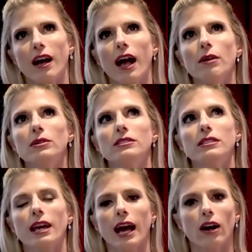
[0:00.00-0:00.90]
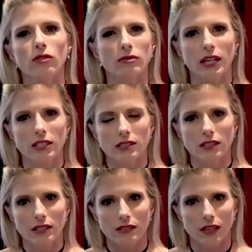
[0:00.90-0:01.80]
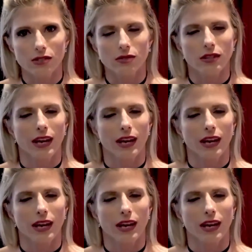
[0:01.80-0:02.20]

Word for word: I wouldn't say outrageously sexual.